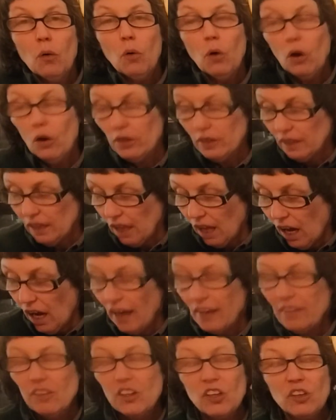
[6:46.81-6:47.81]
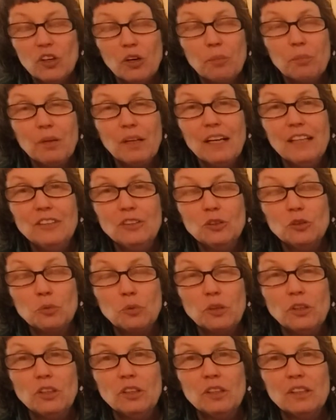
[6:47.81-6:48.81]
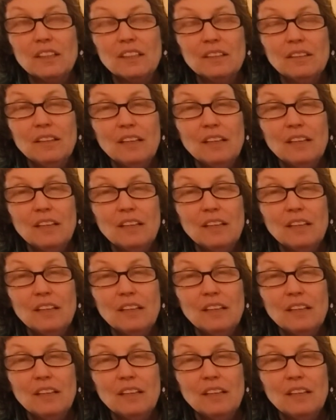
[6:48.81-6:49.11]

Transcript: online. There are places where you can